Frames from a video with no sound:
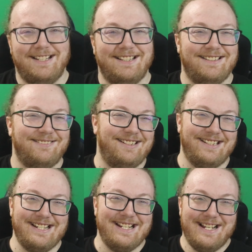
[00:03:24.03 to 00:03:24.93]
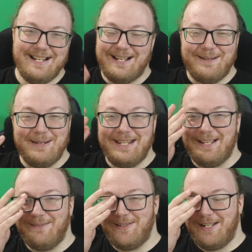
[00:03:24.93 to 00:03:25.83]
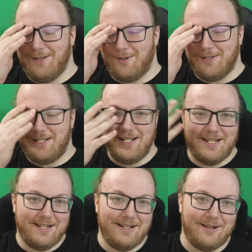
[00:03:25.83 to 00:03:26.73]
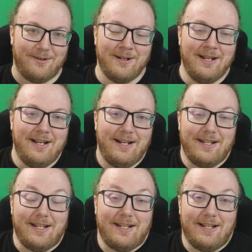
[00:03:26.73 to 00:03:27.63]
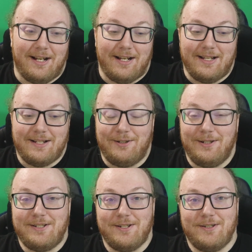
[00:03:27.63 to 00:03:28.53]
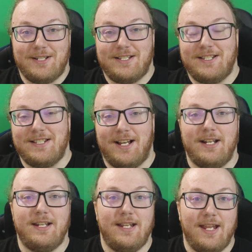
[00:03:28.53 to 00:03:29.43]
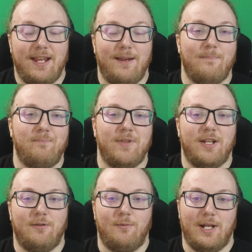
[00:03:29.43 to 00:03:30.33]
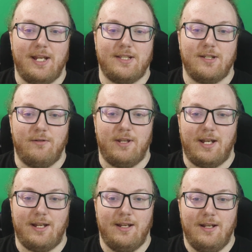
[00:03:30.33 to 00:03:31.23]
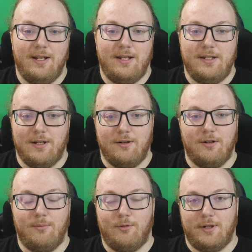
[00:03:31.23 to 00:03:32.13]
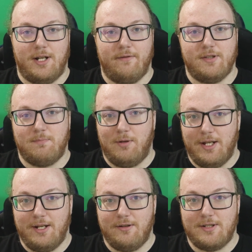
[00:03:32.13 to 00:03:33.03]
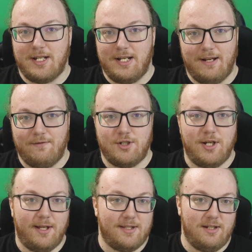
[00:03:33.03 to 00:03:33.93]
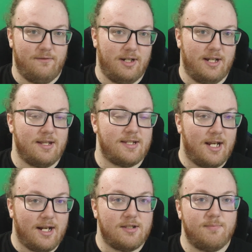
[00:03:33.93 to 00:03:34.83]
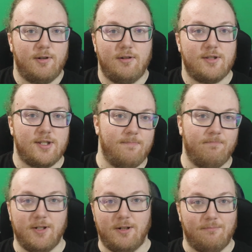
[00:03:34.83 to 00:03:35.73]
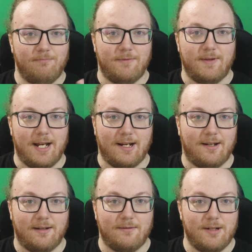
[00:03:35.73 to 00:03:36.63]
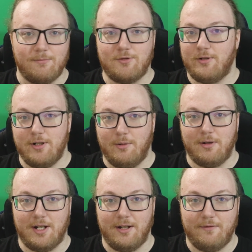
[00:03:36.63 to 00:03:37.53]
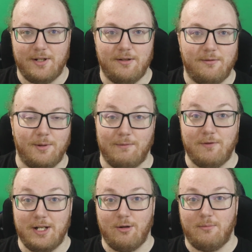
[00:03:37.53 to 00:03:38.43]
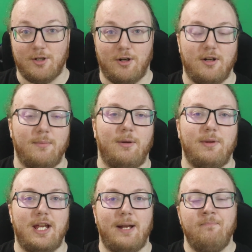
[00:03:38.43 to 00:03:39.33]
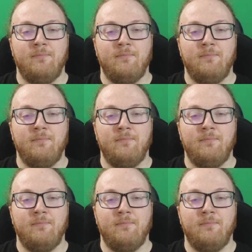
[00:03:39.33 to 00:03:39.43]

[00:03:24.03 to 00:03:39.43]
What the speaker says: When I made that video critiquing, that Creatures is designed the game in a way so that younger, more novice players can have a chance even against experts. That I'm sure you know what video I'm talking about with that.